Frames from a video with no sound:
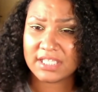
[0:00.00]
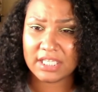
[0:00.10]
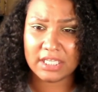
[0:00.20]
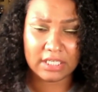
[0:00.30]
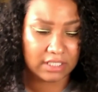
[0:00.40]
so
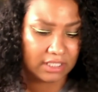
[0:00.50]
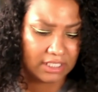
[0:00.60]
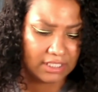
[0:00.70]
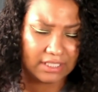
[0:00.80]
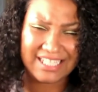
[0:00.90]
let's get
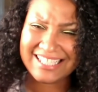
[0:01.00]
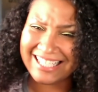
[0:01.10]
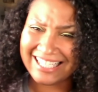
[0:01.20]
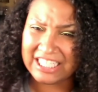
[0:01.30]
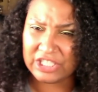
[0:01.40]
let's
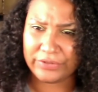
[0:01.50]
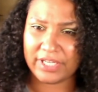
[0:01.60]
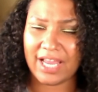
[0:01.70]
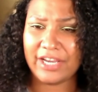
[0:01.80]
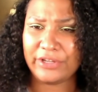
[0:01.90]
let's get
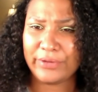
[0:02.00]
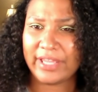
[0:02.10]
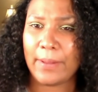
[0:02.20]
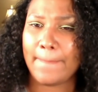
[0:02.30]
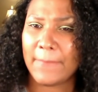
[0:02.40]
into it how do you
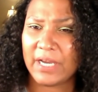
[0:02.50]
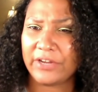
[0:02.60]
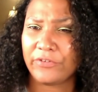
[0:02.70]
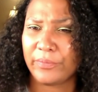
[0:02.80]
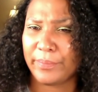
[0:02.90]
get
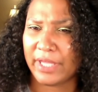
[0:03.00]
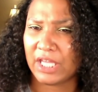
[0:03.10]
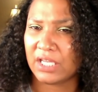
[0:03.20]
money from a